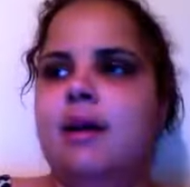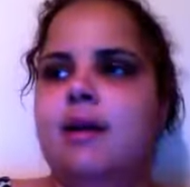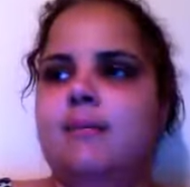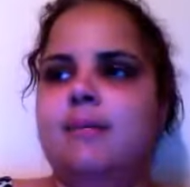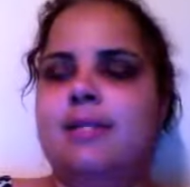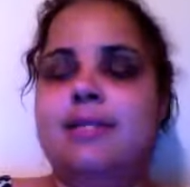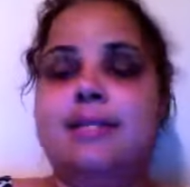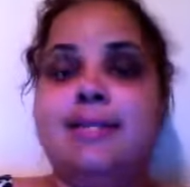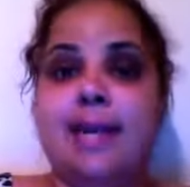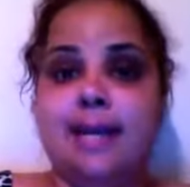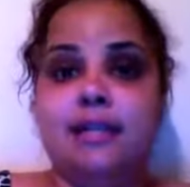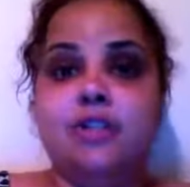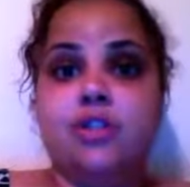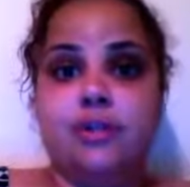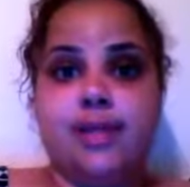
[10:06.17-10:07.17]
It's
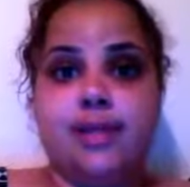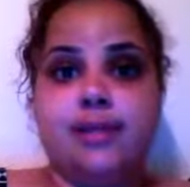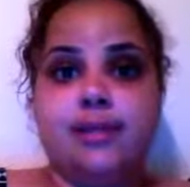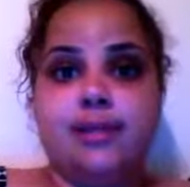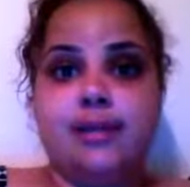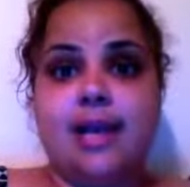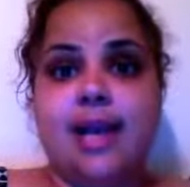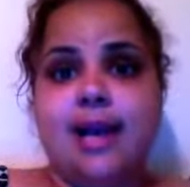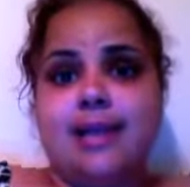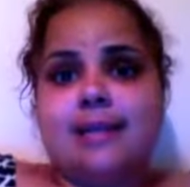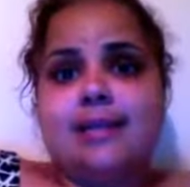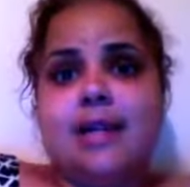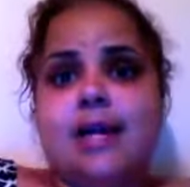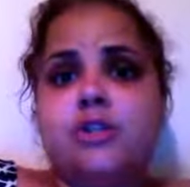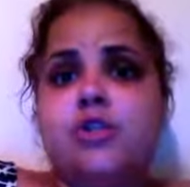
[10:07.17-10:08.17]
dangerous. And it's
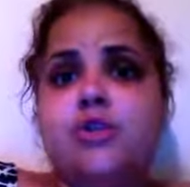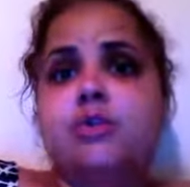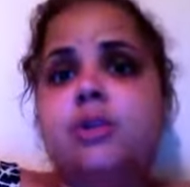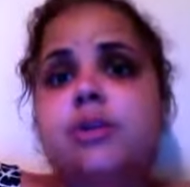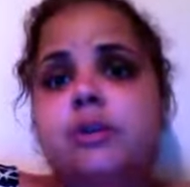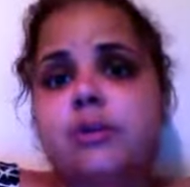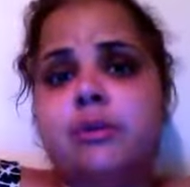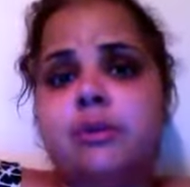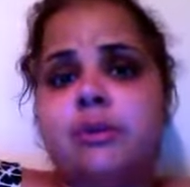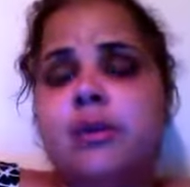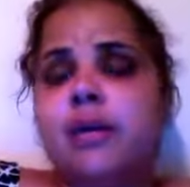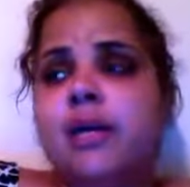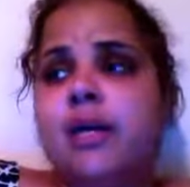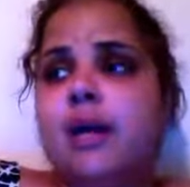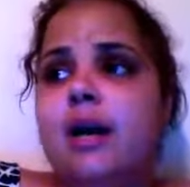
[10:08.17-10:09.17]
not true.
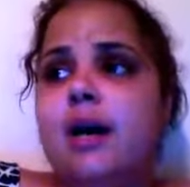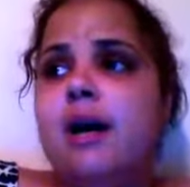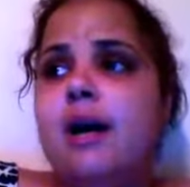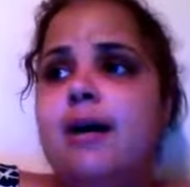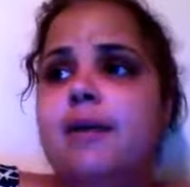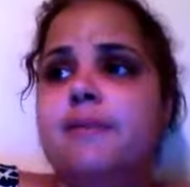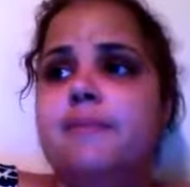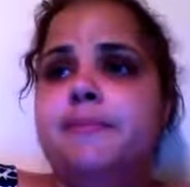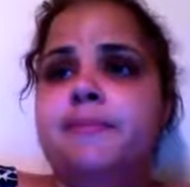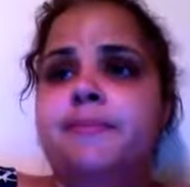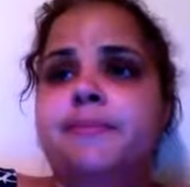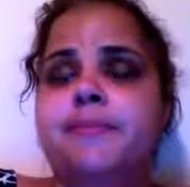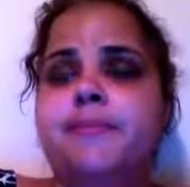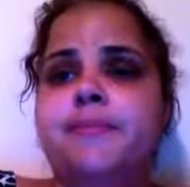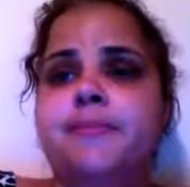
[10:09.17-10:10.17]

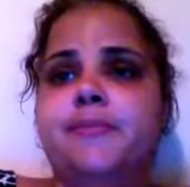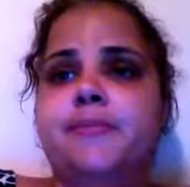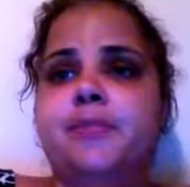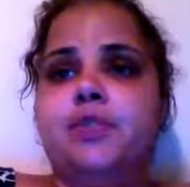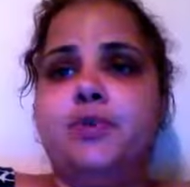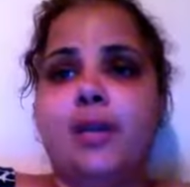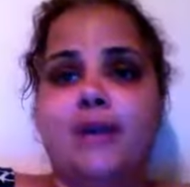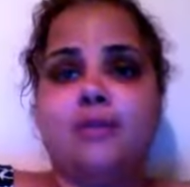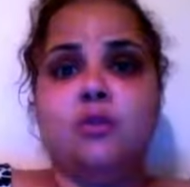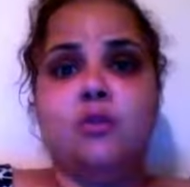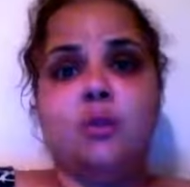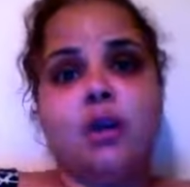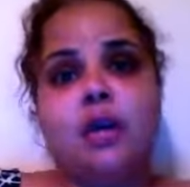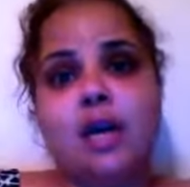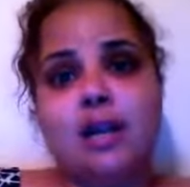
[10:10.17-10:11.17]
Do we have to
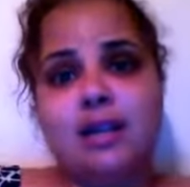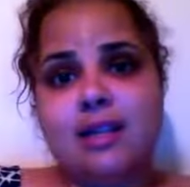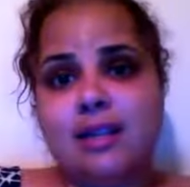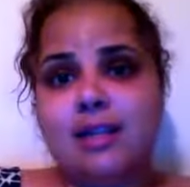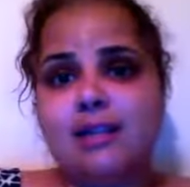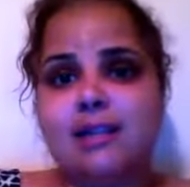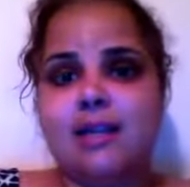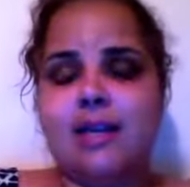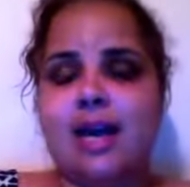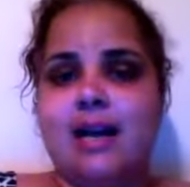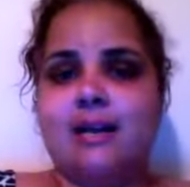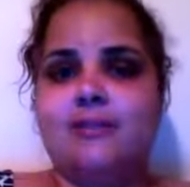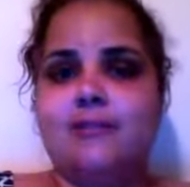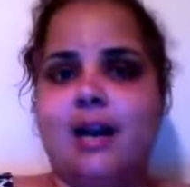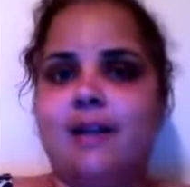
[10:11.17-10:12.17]
work on things and kind
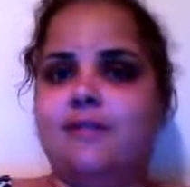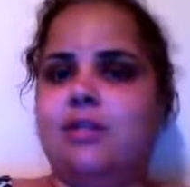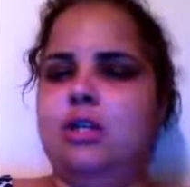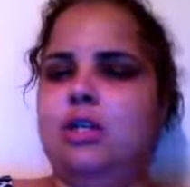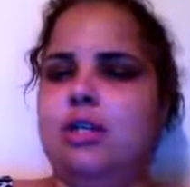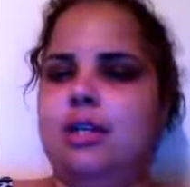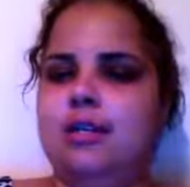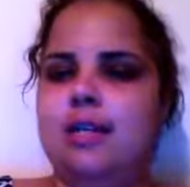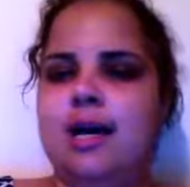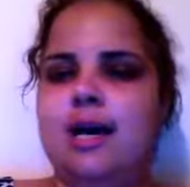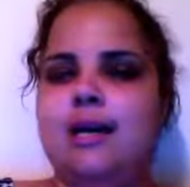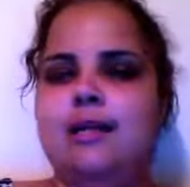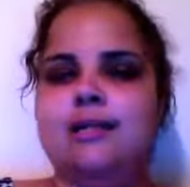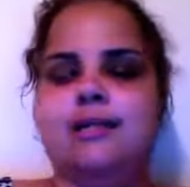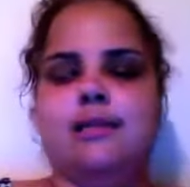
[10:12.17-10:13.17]
of, I have to look at that
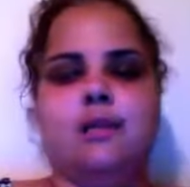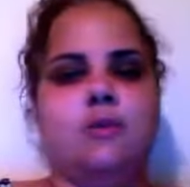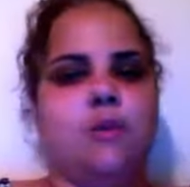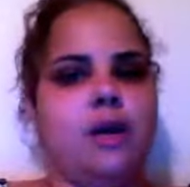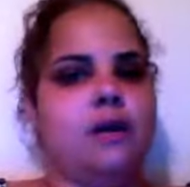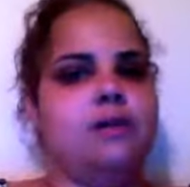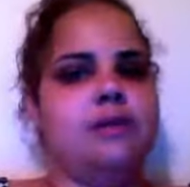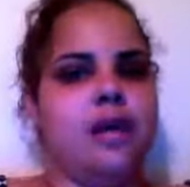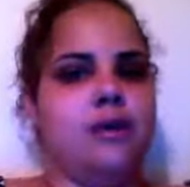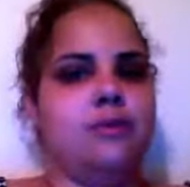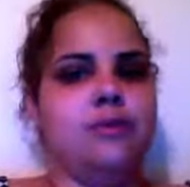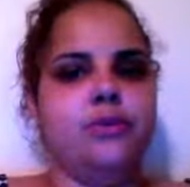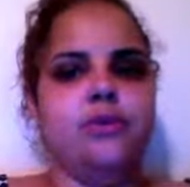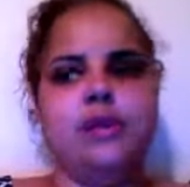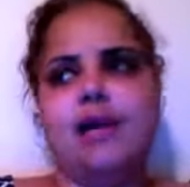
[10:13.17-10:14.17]
and see where is that
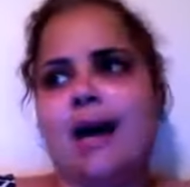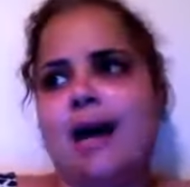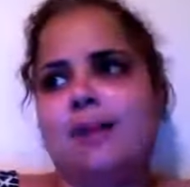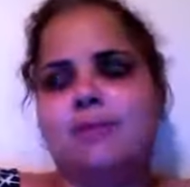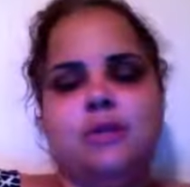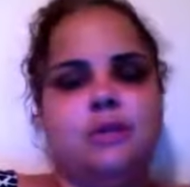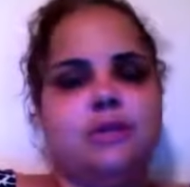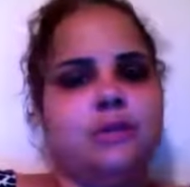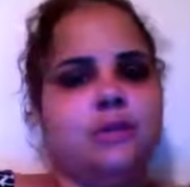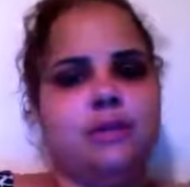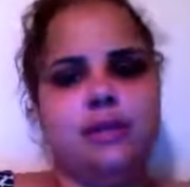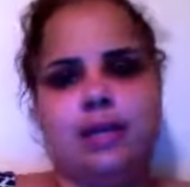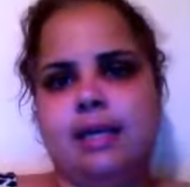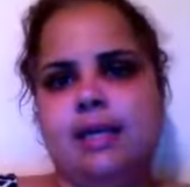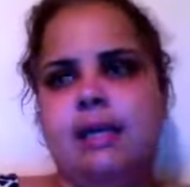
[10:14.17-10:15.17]
rooted?
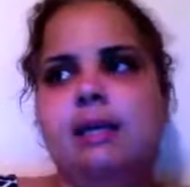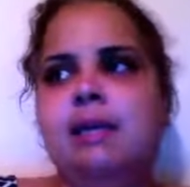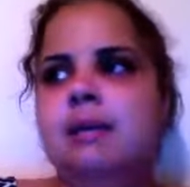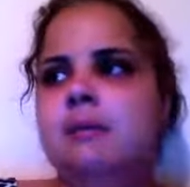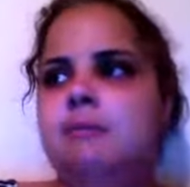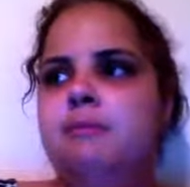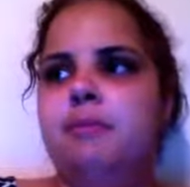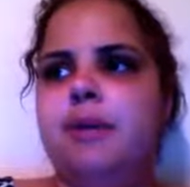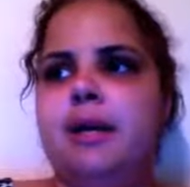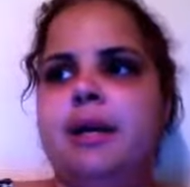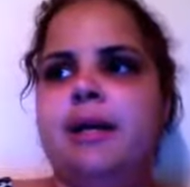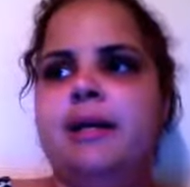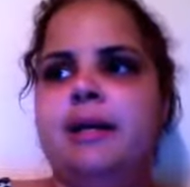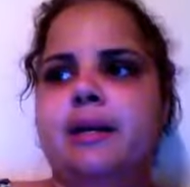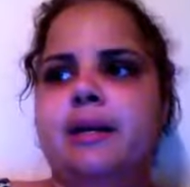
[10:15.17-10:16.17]
Absolutely. But
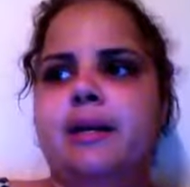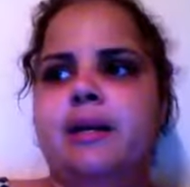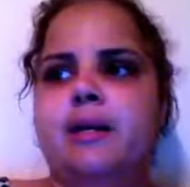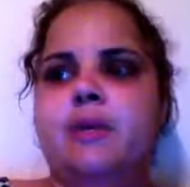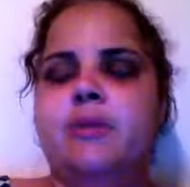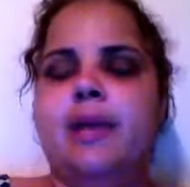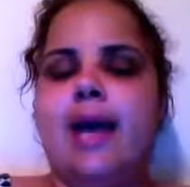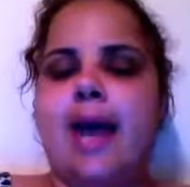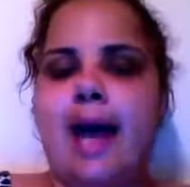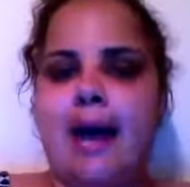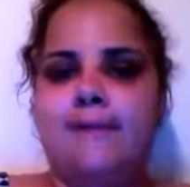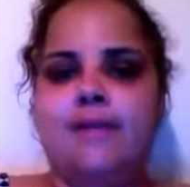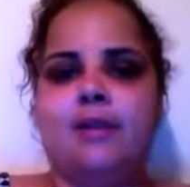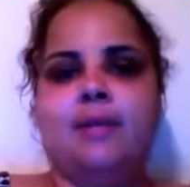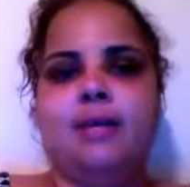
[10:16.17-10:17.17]
we have
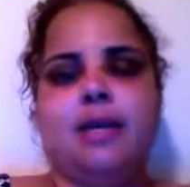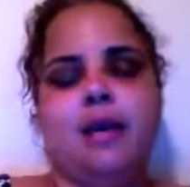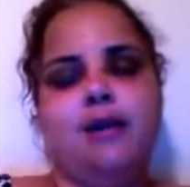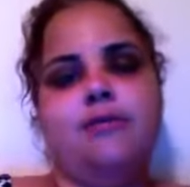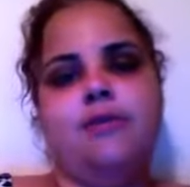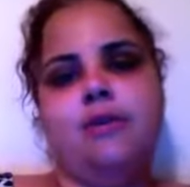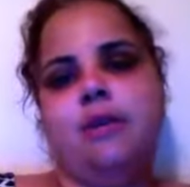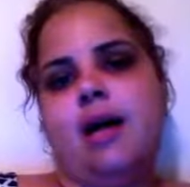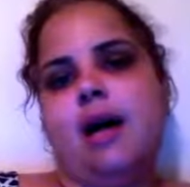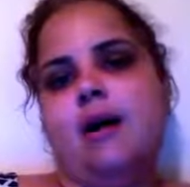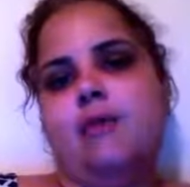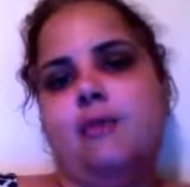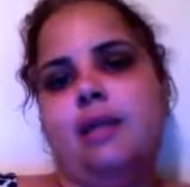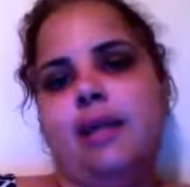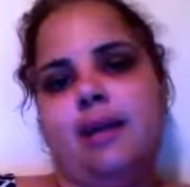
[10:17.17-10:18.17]
to be careful how
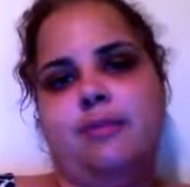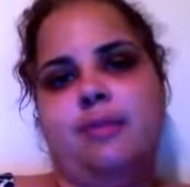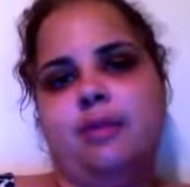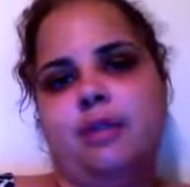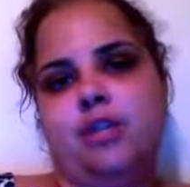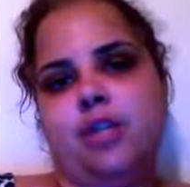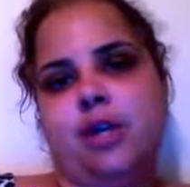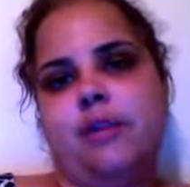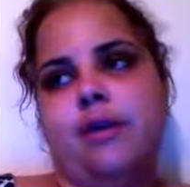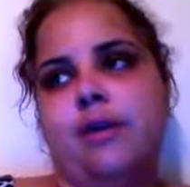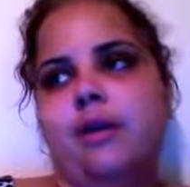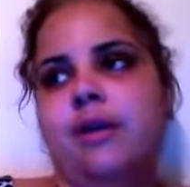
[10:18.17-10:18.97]
we label each other.